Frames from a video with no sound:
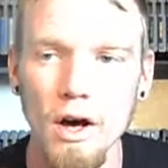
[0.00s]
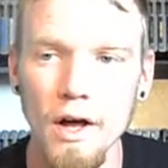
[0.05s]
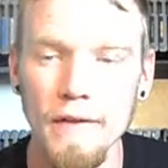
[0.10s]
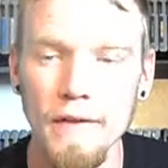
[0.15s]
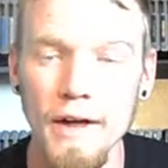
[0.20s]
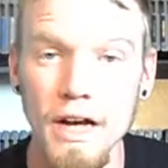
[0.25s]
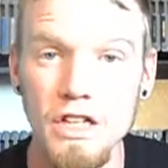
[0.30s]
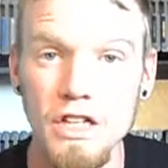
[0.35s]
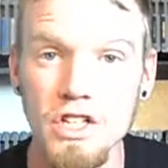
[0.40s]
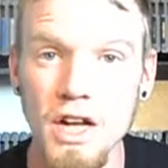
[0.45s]
They
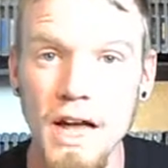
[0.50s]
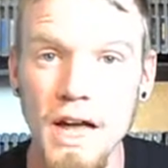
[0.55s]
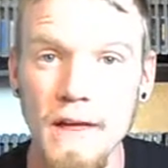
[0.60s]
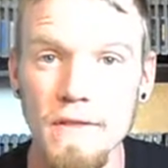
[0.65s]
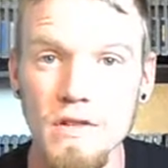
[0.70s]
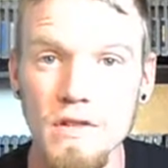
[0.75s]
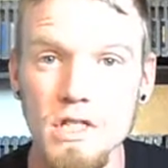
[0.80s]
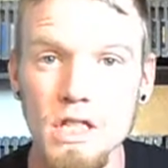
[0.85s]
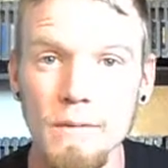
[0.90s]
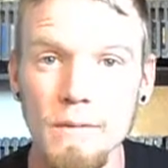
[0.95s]
actually had
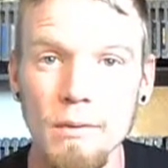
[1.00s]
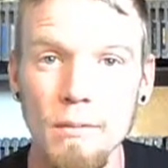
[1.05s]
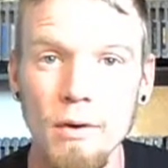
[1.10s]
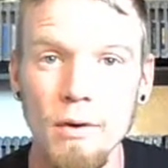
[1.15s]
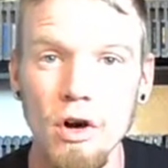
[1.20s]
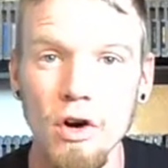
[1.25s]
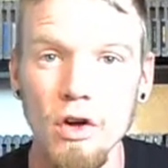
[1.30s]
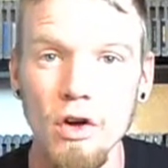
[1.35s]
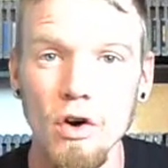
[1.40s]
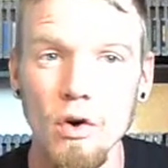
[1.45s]
the Super
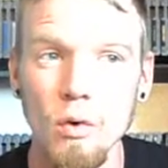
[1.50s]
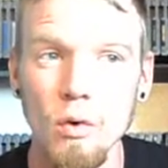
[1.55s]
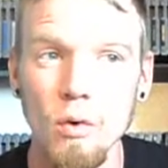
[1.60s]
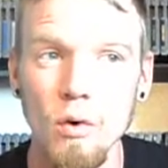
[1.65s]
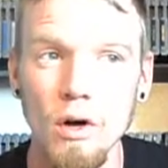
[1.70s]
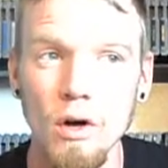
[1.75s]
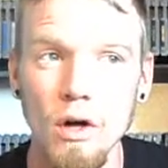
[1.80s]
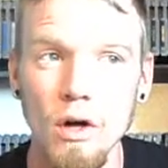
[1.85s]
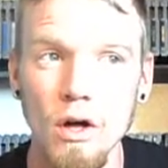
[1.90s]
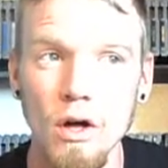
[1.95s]
Mario
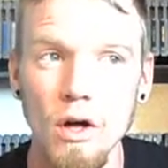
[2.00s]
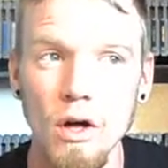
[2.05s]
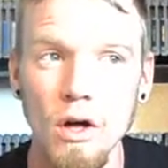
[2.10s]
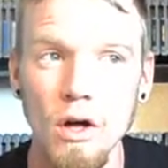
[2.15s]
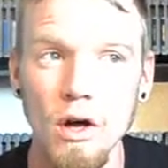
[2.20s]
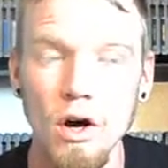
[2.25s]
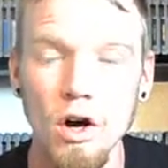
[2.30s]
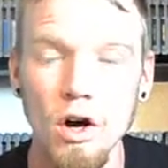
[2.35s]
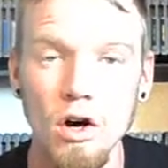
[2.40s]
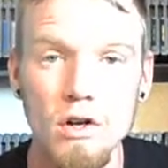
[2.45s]

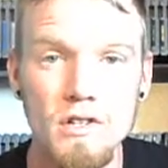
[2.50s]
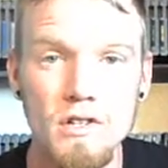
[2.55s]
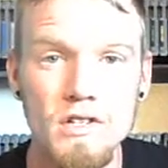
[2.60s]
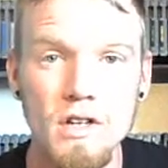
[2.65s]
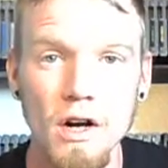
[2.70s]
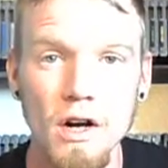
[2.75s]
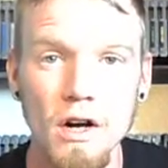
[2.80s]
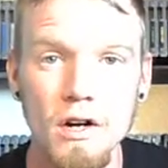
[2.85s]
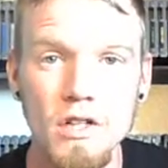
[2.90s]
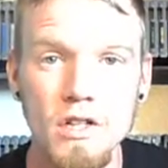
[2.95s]

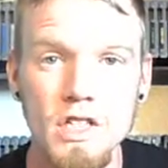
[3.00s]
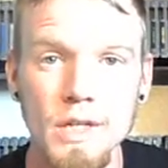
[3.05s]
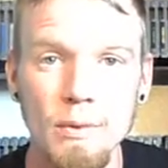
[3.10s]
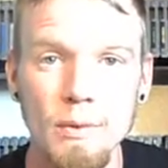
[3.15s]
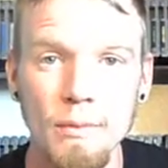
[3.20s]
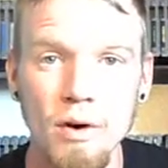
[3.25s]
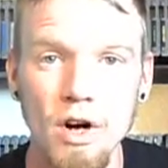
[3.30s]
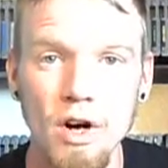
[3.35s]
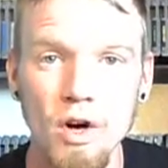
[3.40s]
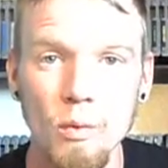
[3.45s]
All-Star Super
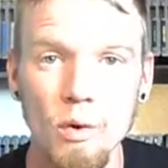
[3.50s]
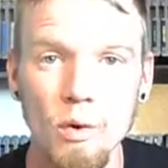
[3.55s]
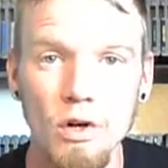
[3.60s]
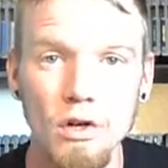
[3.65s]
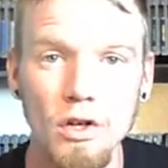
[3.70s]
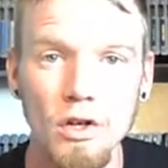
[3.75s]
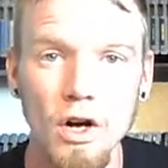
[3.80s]
Mario World